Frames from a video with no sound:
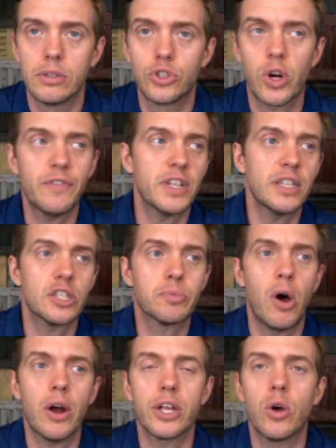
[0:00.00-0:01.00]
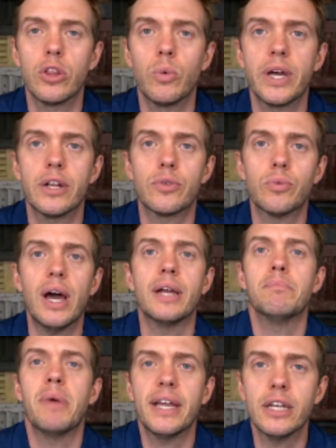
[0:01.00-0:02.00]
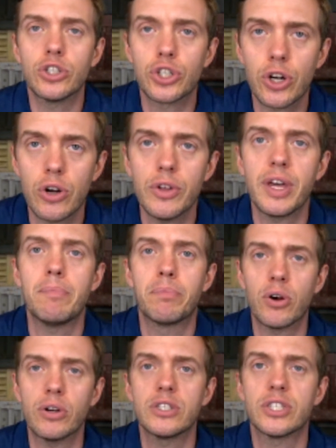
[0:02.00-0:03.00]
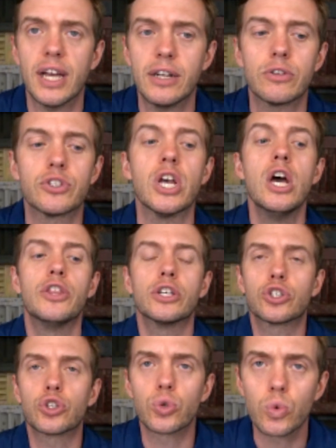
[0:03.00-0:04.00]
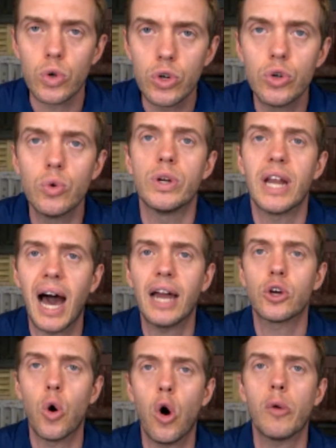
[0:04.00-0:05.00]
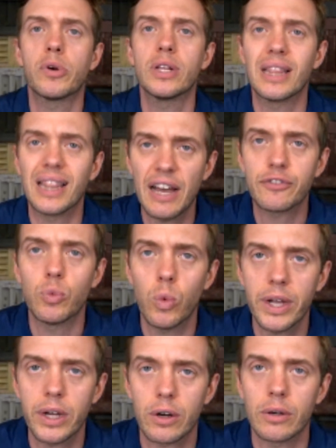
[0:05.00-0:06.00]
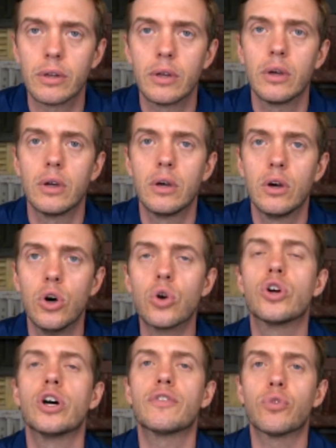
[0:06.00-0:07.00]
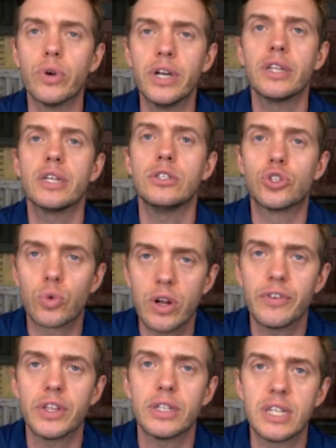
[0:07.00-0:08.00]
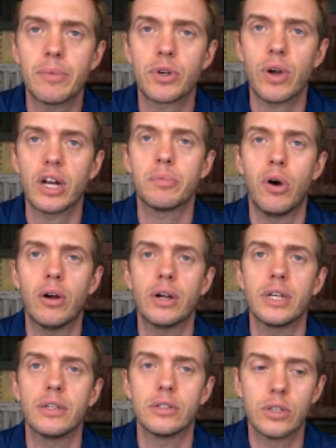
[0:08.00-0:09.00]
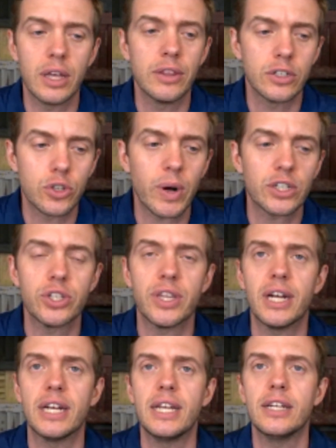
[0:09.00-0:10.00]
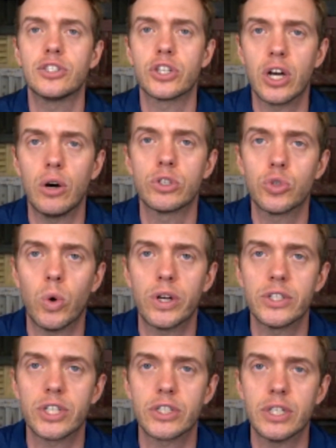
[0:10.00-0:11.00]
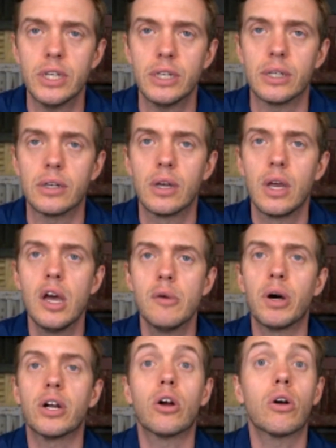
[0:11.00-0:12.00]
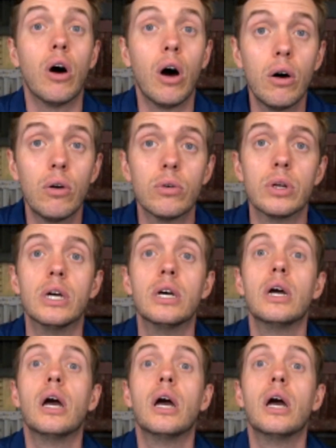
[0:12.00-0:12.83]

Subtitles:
Drifting this party all the way to the right, making sure that Bernie Sanders, the true non-corporate left-winger, who could have really driven the Democratic Party in the direction that it needed to go in 2016, but her own